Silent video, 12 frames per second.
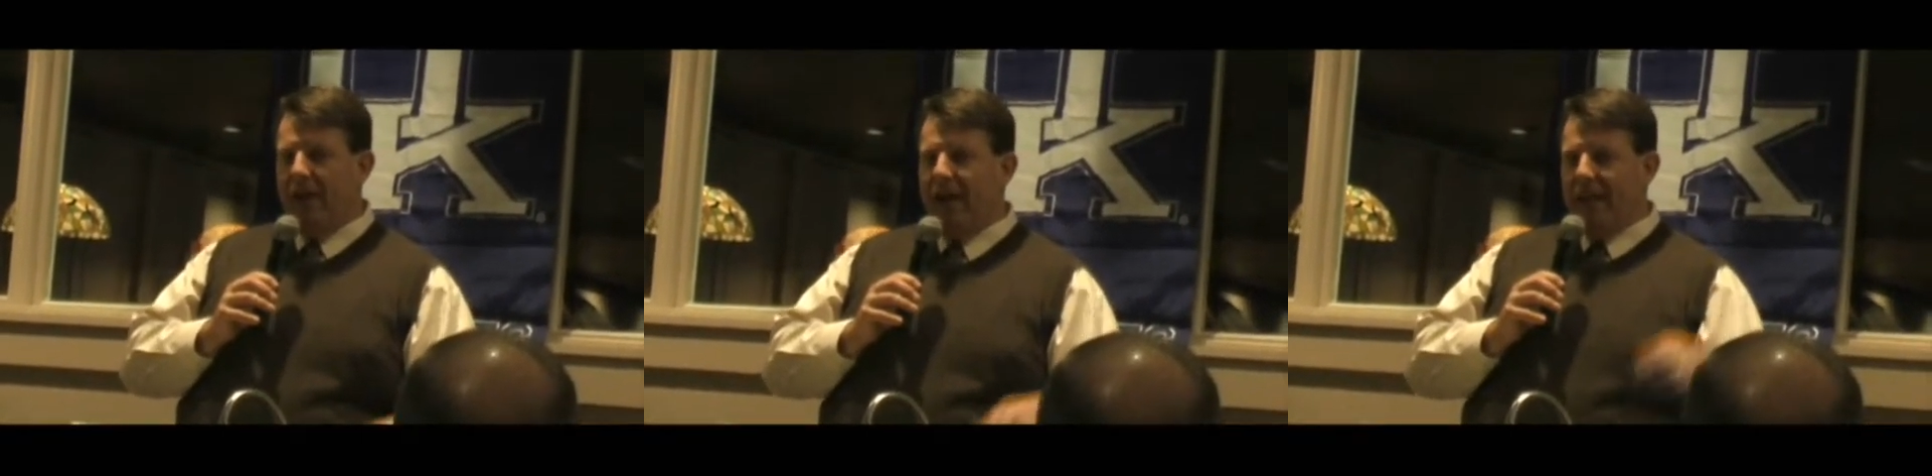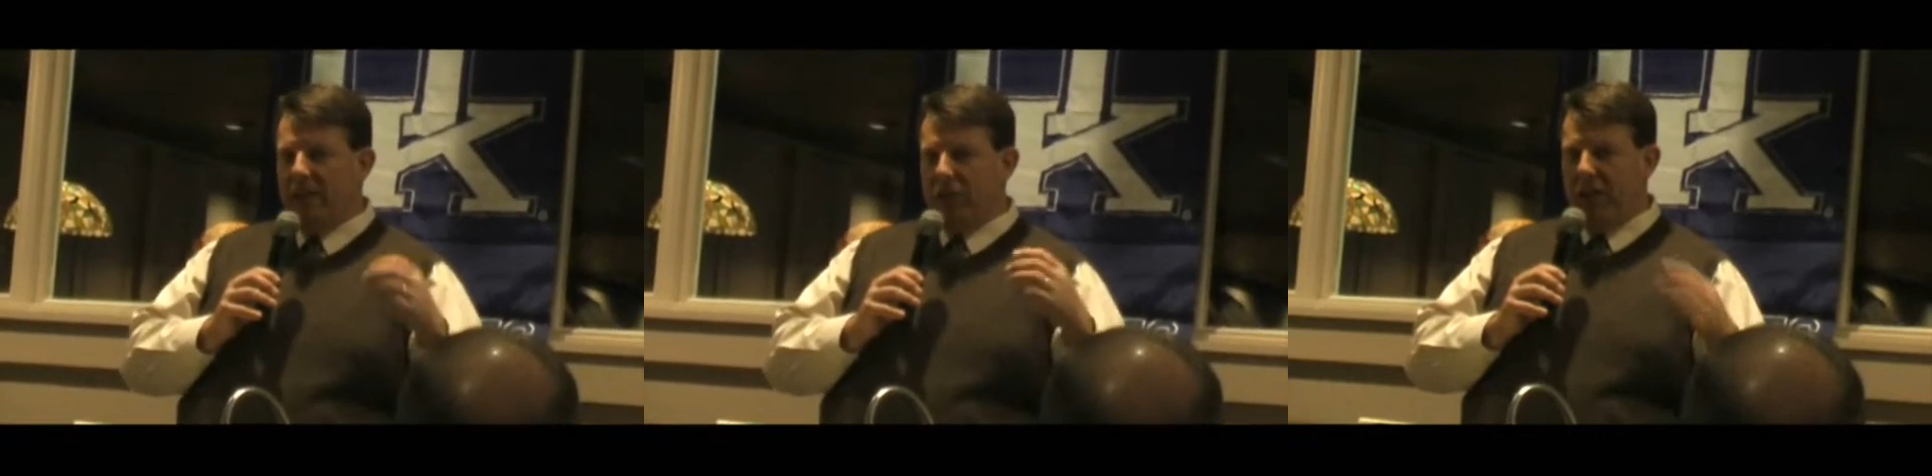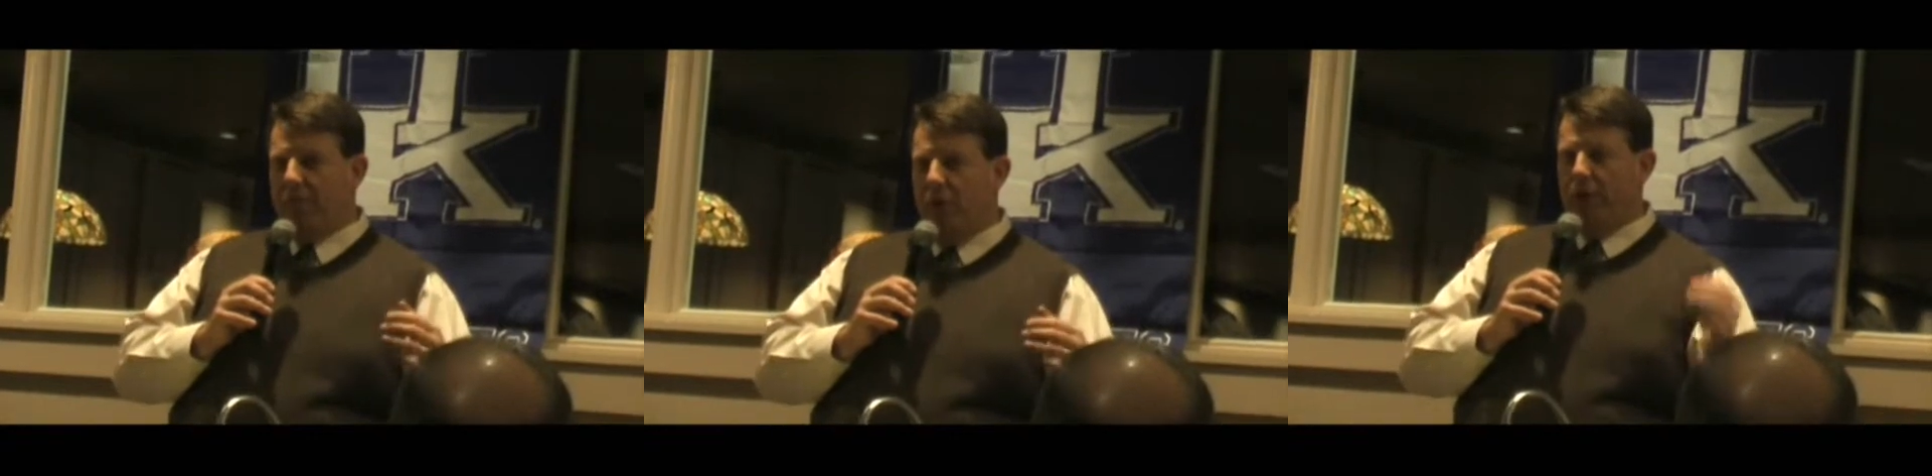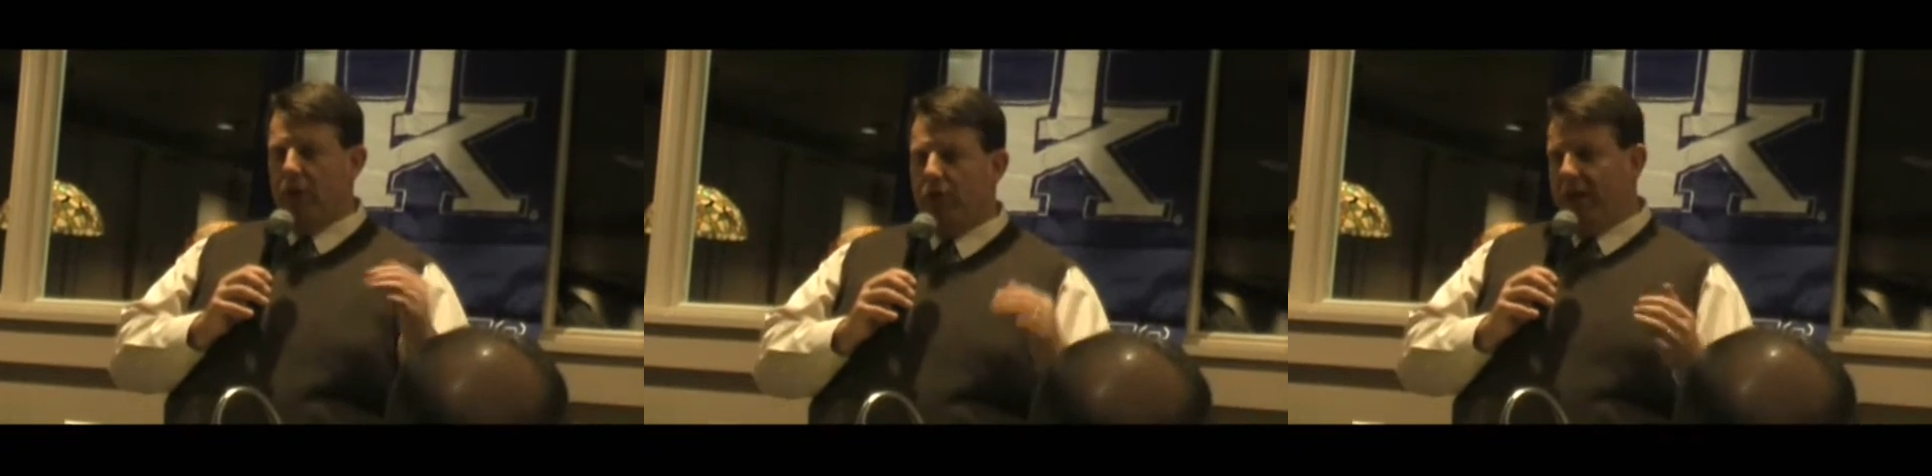At the same
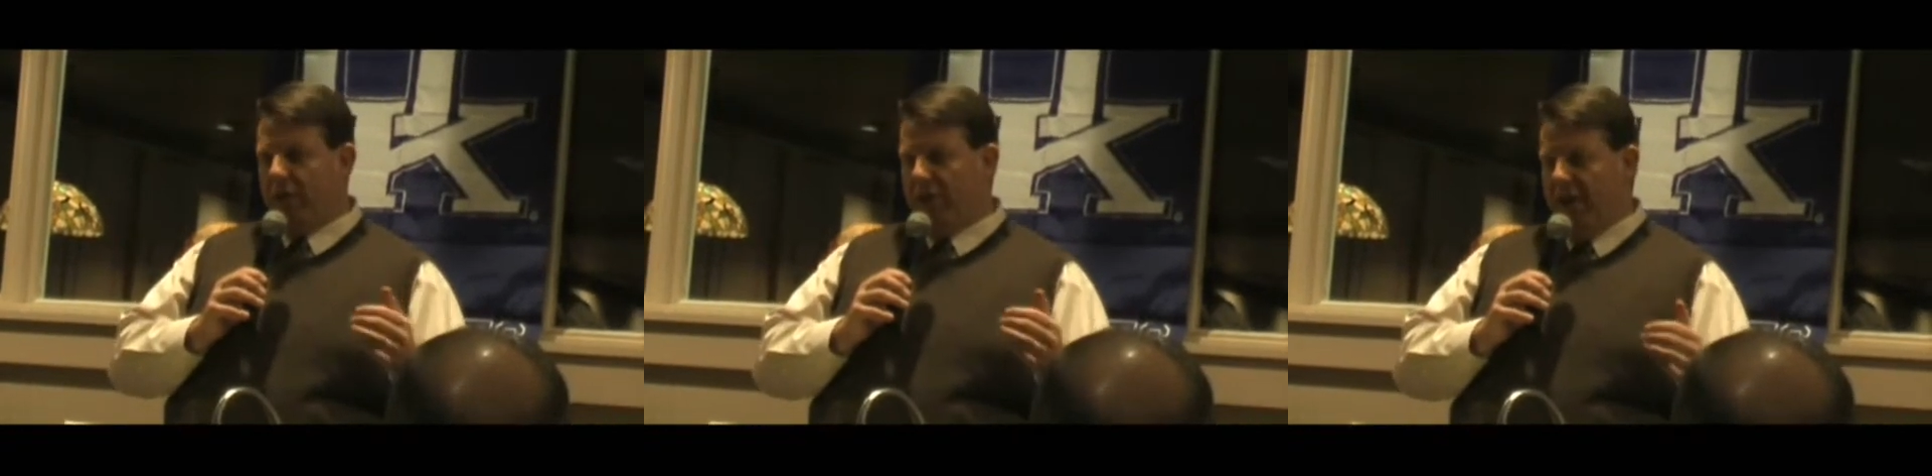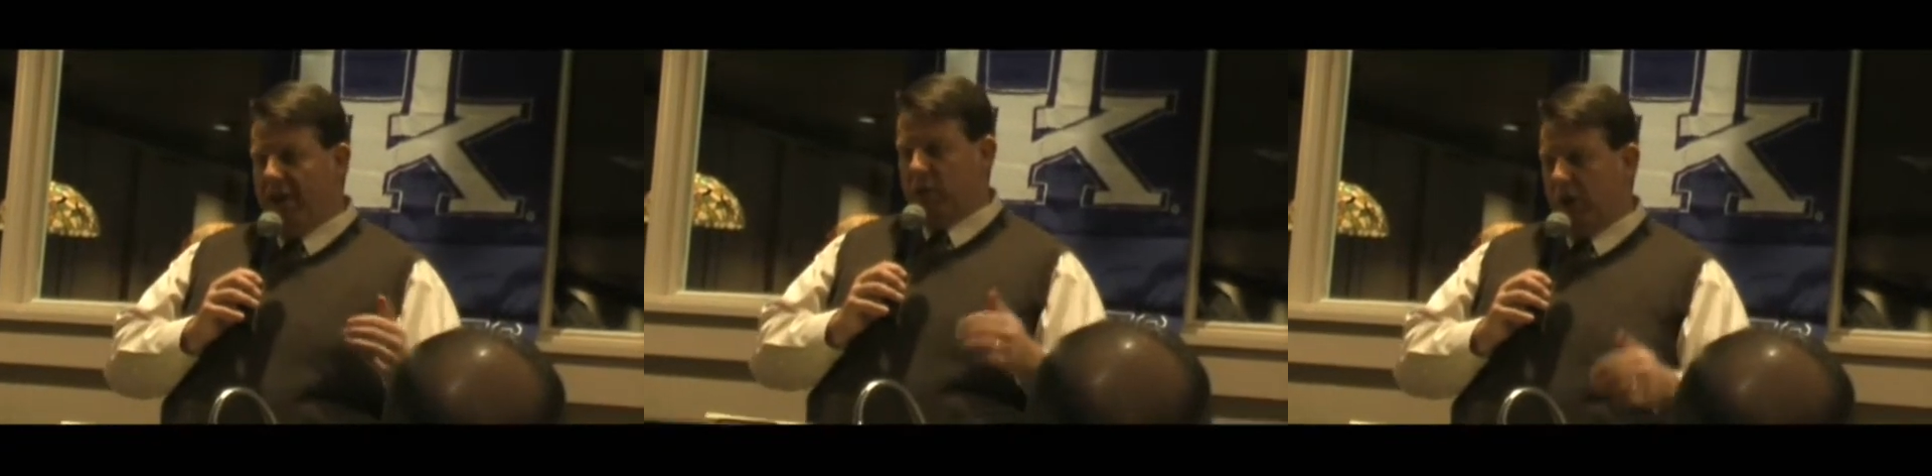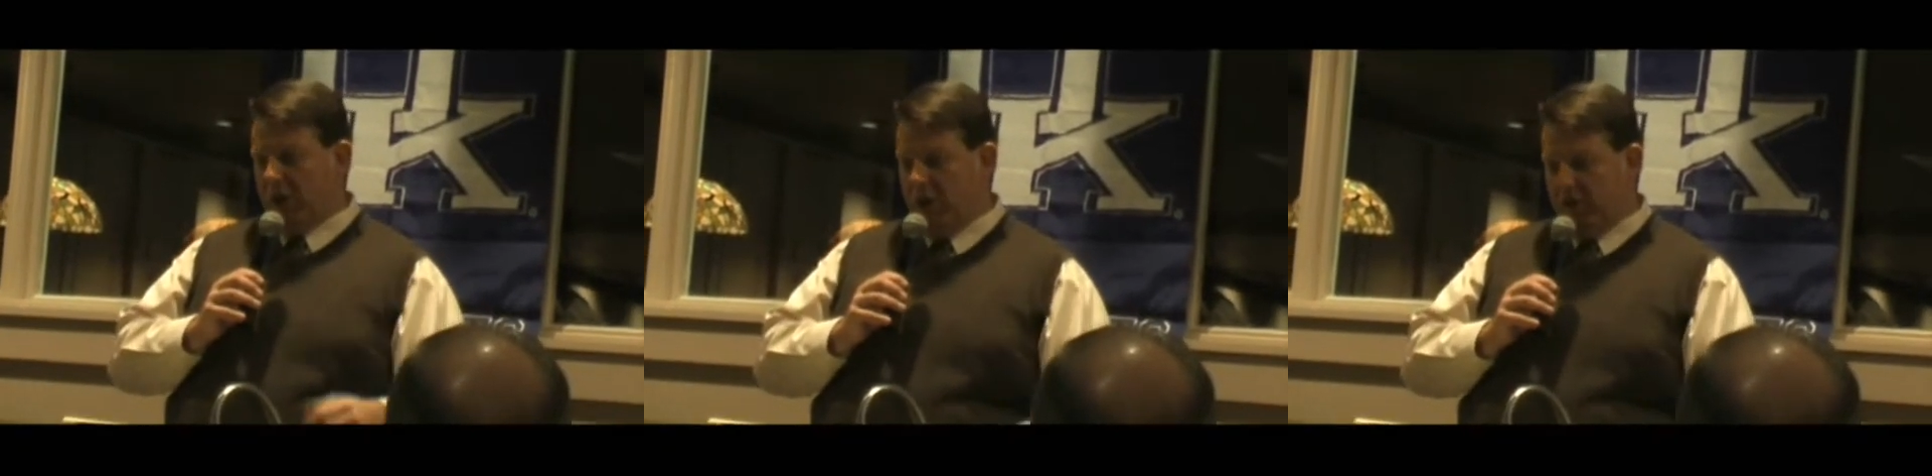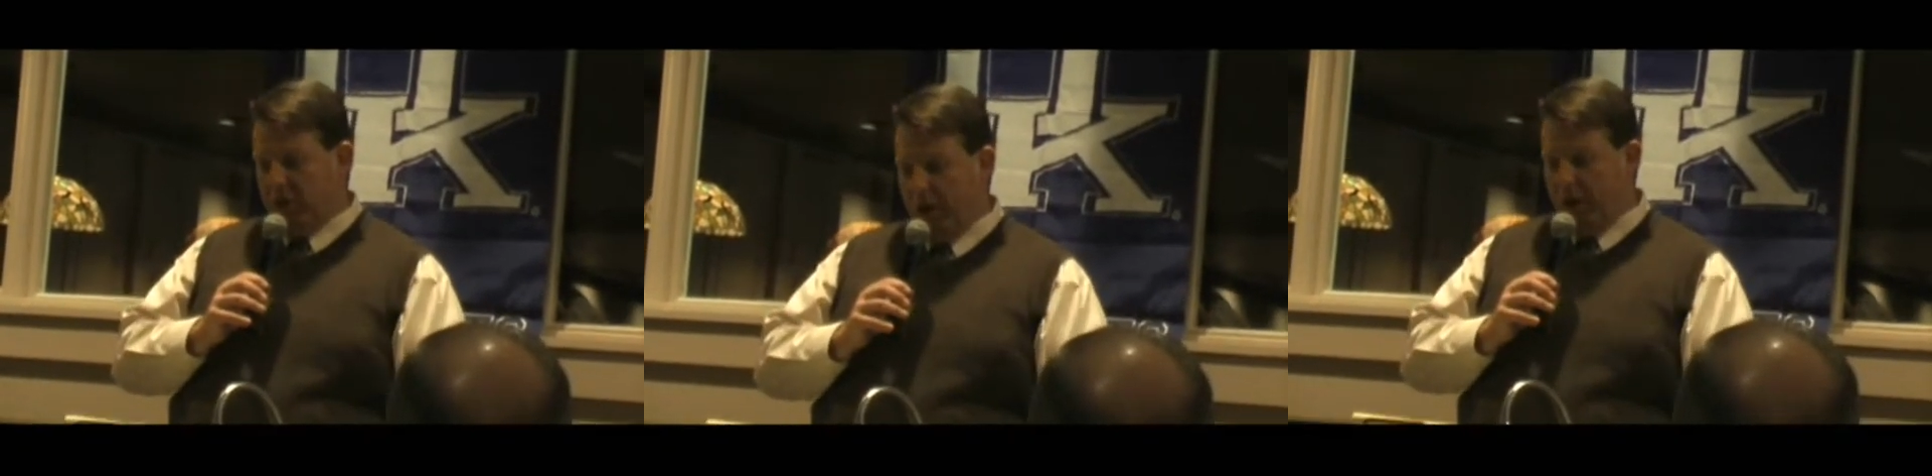moment those 800 fans were logged on
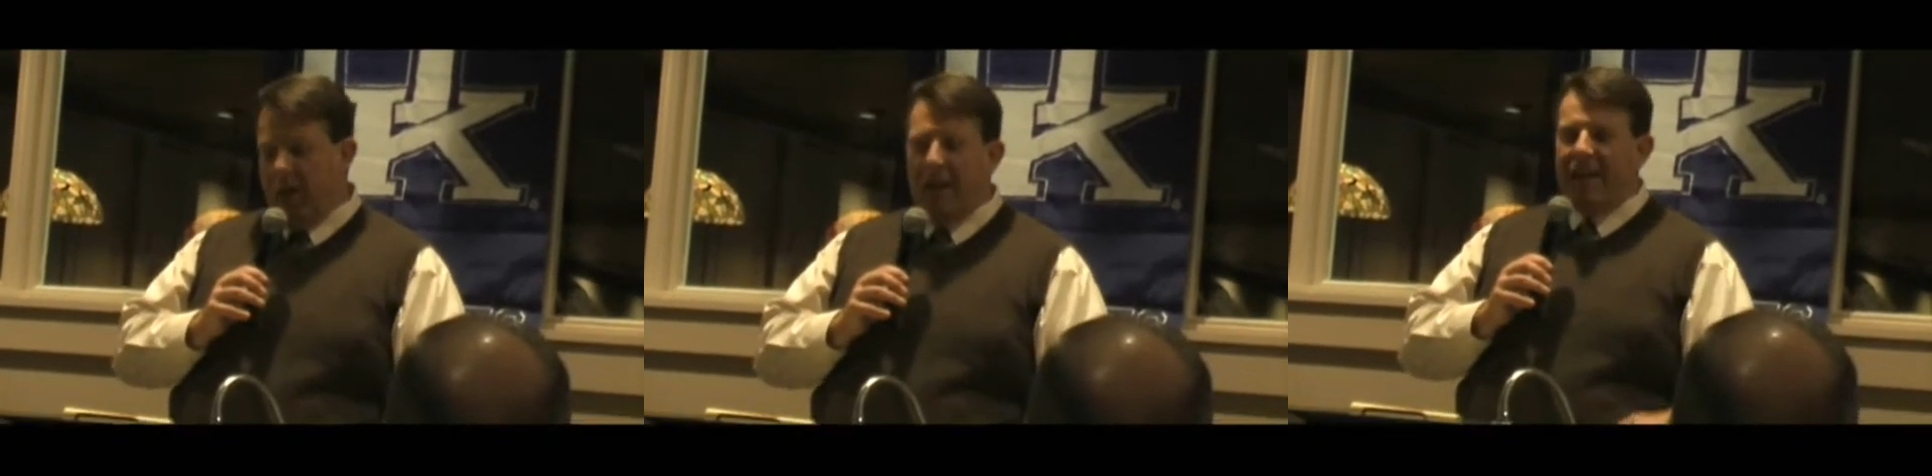in Florida,